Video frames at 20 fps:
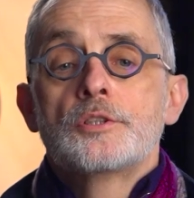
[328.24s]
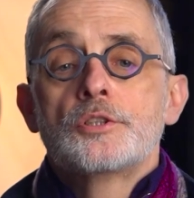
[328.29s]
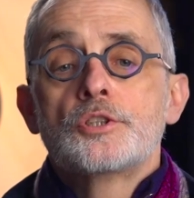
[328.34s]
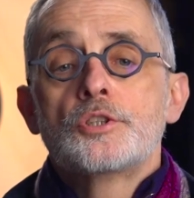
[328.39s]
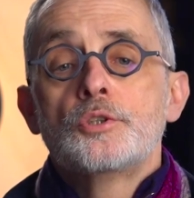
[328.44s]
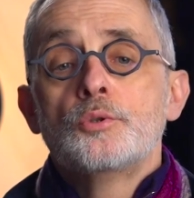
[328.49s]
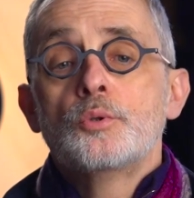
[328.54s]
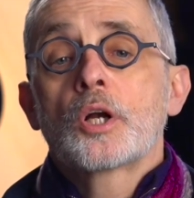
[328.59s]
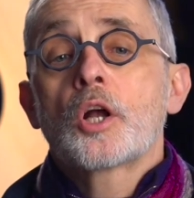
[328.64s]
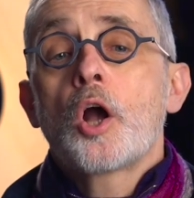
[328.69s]

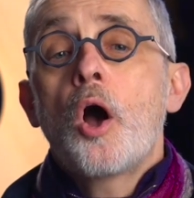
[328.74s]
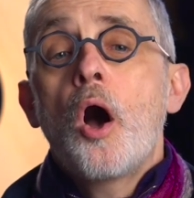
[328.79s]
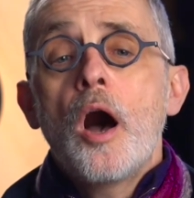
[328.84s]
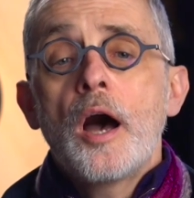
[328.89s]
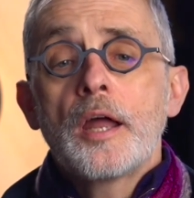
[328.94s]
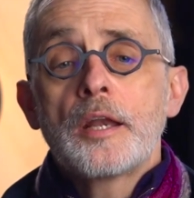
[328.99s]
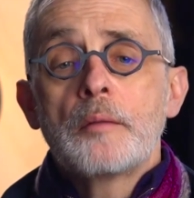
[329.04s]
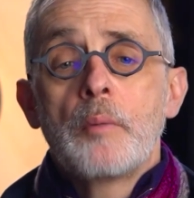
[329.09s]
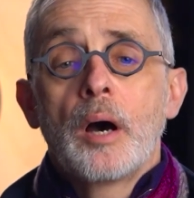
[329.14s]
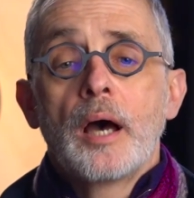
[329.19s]
To
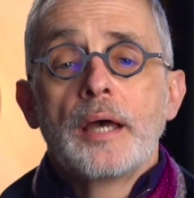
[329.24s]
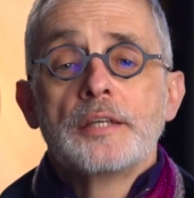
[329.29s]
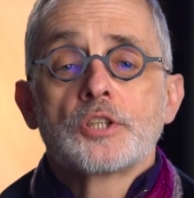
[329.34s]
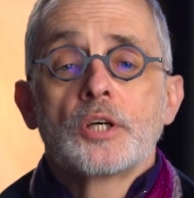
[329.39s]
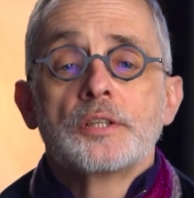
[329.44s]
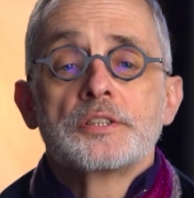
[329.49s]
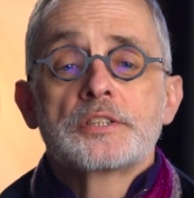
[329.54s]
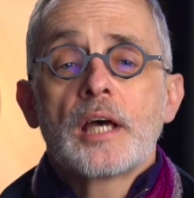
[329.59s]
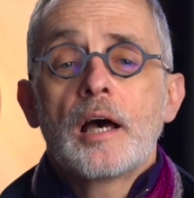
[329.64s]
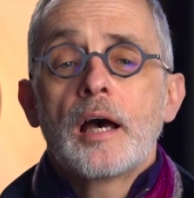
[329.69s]
economize
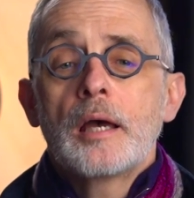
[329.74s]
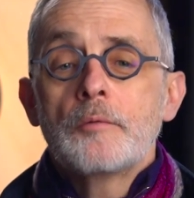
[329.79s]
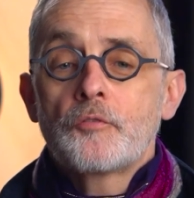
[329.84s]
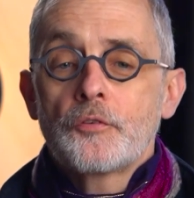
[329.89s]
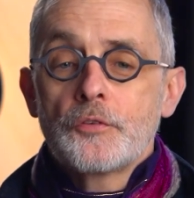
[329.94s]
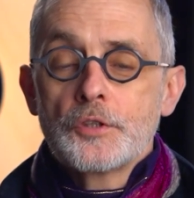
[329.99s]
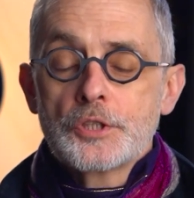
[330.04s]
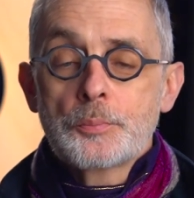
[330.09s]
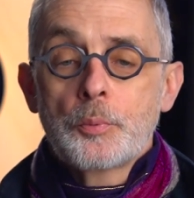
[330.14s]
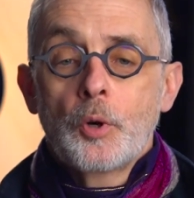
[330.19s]
on time
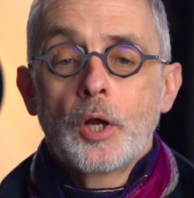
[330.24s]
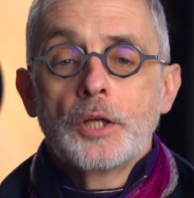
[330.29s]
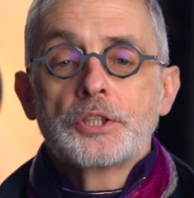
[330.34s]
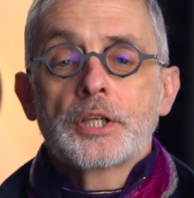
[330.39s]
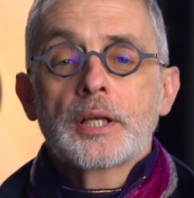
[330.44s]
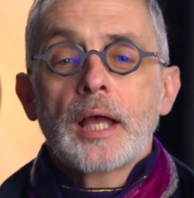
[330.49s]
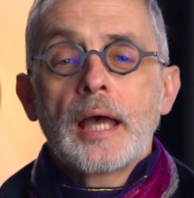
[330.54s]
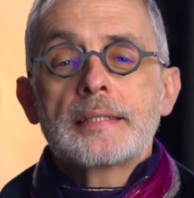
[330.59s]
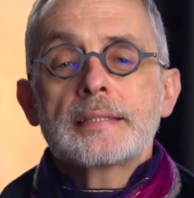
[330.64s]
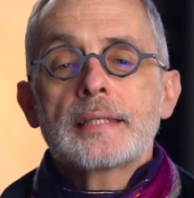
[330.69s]
for this
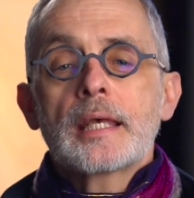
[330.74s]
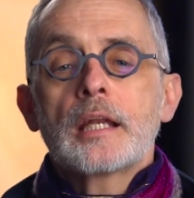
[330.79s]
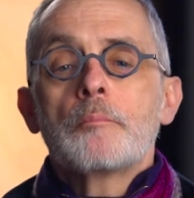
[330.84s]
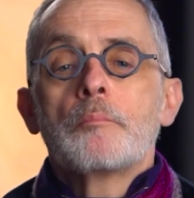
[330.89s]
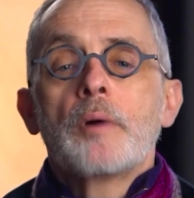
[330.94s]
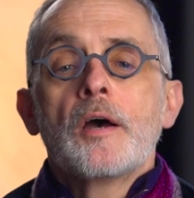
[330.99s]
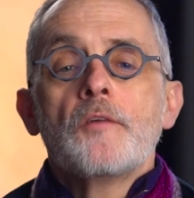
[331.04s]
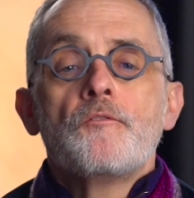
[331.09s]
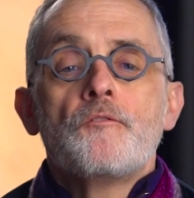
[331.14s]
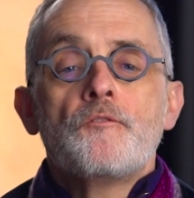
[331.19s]
project, I set
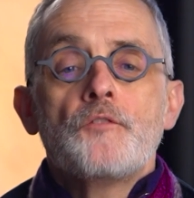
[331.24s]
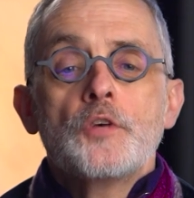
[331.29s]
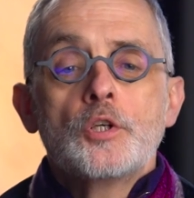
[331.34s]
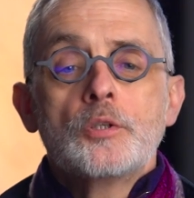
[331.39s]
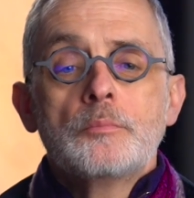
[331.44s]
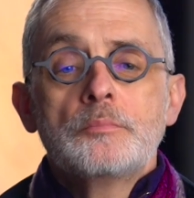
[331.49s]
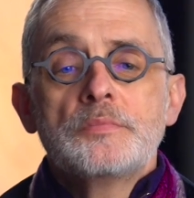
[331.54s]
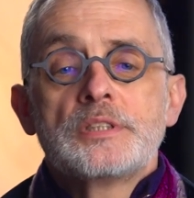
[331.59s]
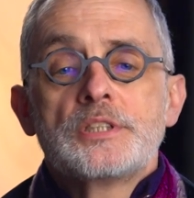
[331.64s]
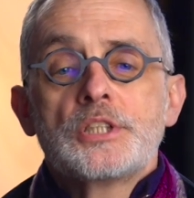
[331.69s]
up my
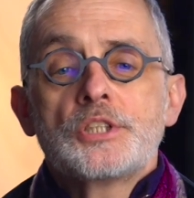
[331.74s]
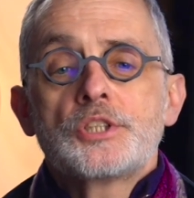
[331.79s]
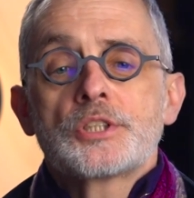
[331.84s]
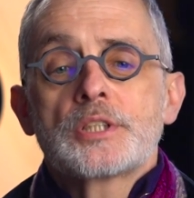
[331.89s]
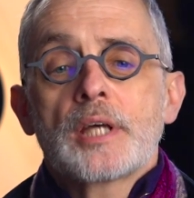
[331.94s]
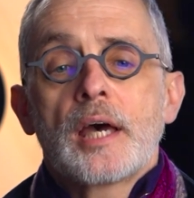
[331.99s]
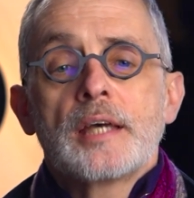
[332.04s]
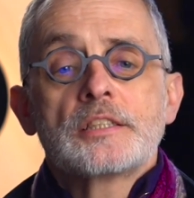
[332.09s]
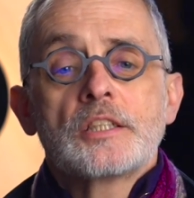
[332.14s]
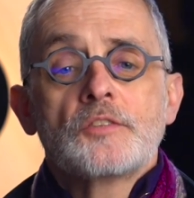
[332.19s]
film
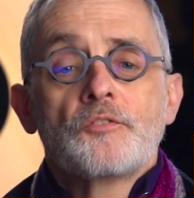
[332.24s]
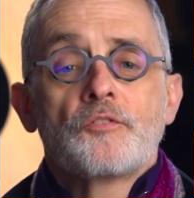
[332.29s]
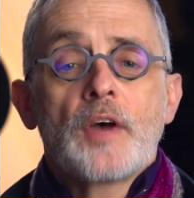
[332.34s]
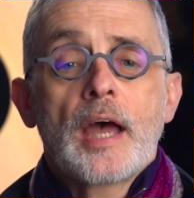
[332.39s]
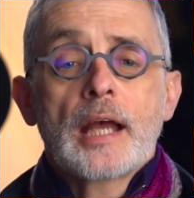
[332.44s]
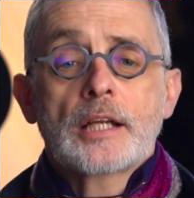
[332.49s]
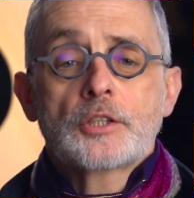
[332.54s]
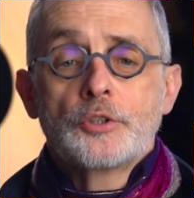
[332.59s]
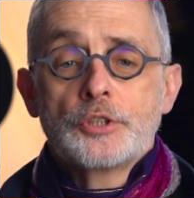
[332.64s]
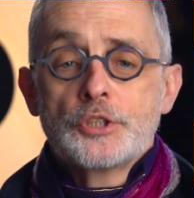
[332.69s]
digitizing
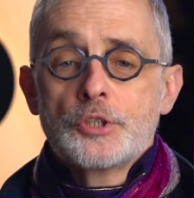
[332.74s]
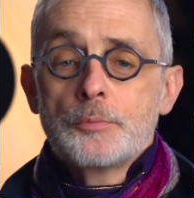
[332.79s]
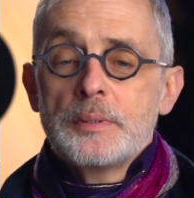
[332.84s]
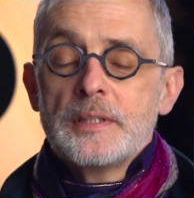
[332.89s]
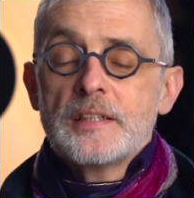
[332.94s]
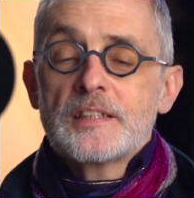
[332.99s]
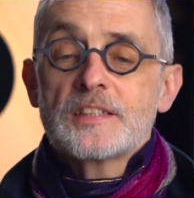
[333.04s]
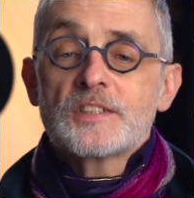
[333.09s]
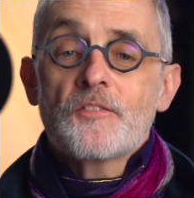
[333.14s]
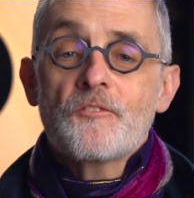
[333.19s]
factory to
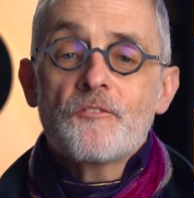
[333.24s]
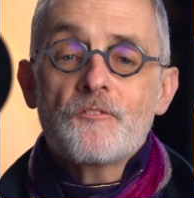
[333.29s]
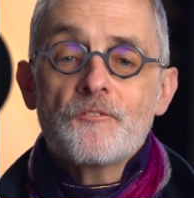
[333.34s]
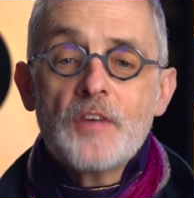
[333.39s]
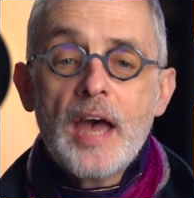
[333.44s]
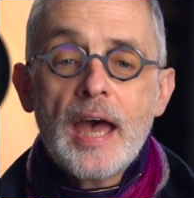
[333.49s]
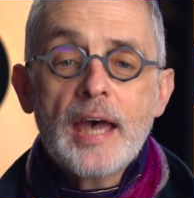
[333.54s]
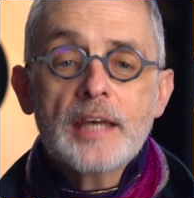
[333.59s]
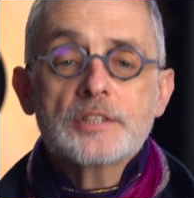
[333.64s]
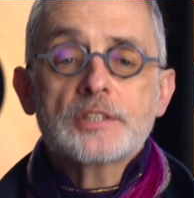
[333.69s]
be as
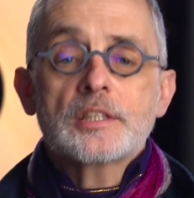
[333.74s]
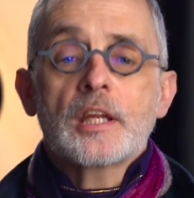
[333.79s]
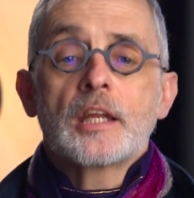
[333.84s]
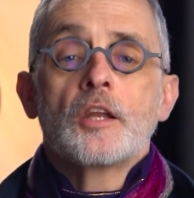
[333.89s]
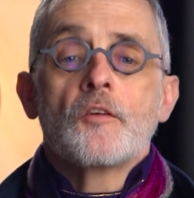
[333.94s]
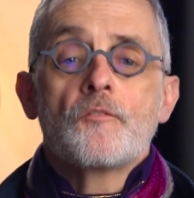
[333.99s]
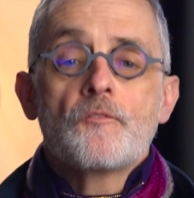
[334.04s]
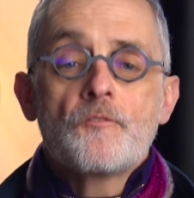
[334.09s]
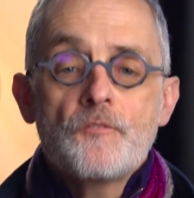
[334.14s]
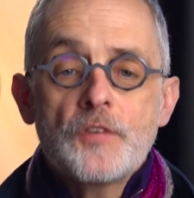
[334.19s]
fast
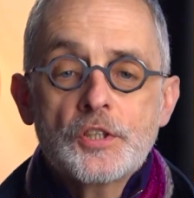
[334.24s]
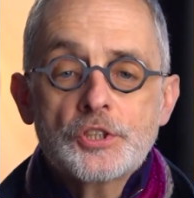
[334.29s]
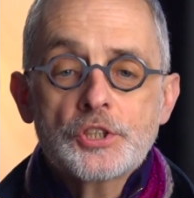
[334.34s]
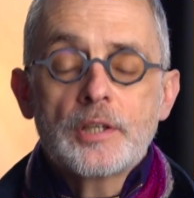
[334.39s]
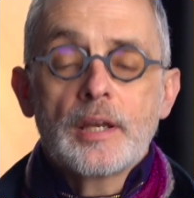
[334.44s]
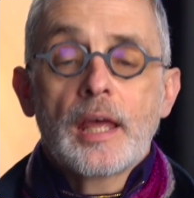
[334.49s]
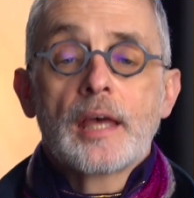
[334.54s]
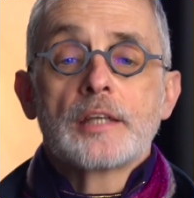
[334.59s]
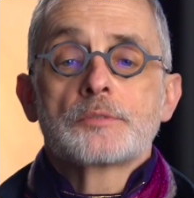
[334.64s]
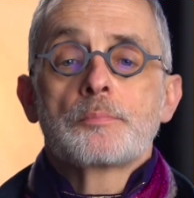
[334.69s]
and
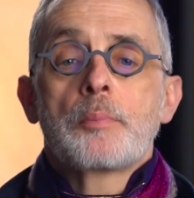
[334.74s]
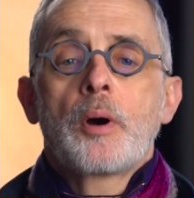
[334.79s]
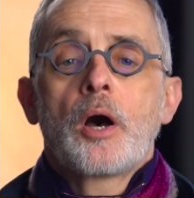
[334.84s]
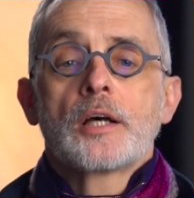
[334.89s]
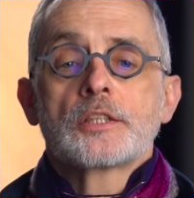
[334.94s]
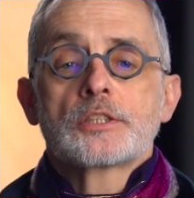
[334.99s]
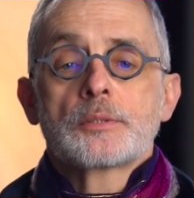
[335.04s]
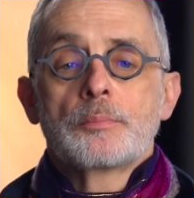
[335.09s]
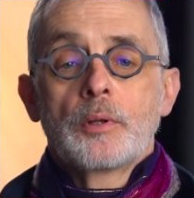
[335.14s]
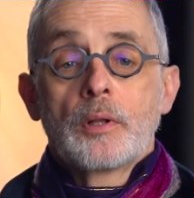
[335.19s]
efficient as
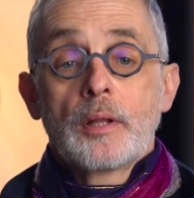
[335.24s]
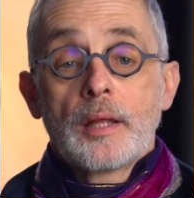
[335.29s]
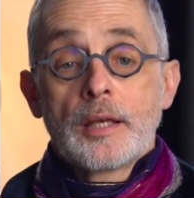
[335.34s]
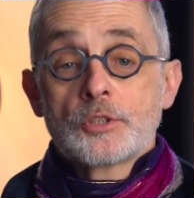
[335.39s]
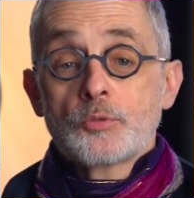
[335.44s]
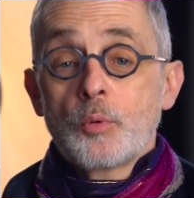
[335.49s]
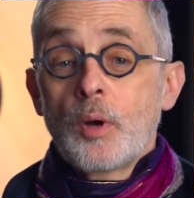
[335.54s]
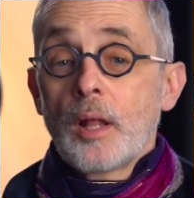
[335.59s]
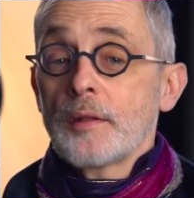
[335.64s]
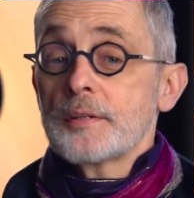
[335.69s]
possible,
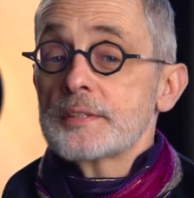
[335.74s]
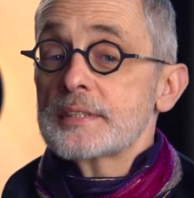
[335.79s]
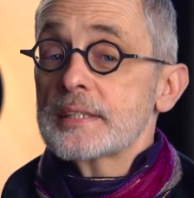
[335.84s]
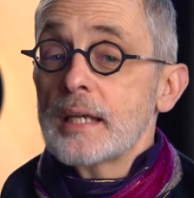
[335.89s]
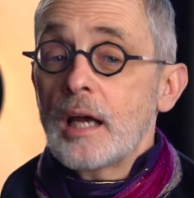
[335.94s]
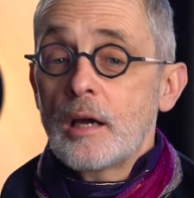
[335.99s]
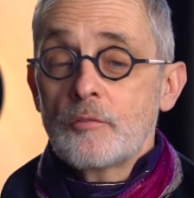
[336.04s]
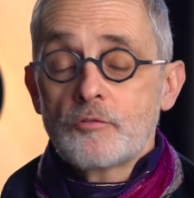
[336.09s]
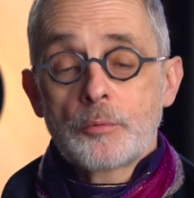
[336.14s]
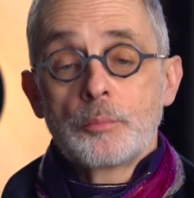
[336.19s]
as well as
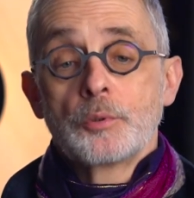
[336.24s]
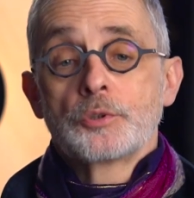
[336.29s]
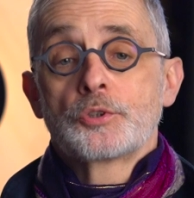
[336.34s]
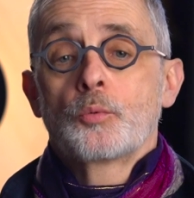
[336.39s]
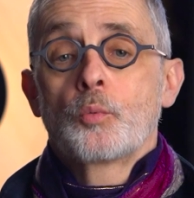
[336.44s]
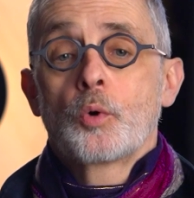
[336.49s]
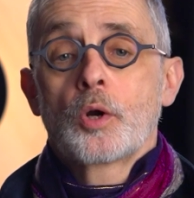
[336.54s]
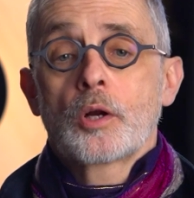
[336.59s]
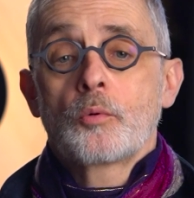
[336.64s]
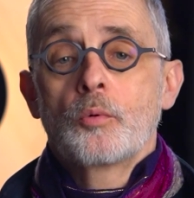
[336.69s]
comfortable to
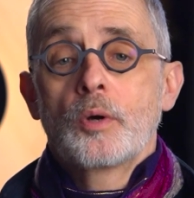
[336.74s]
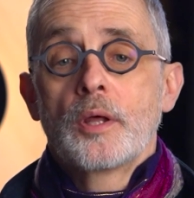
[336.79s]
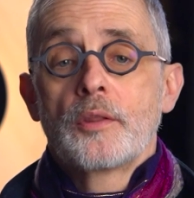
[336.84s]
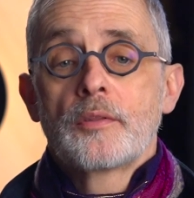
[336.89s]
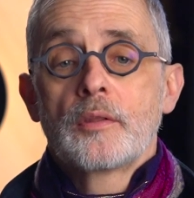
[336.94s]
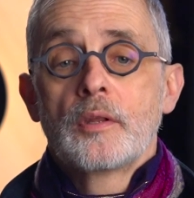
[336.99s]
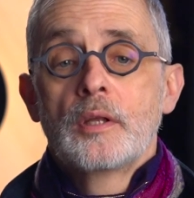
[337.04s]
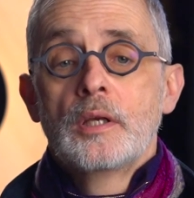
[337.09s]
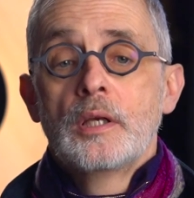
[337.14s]
work with.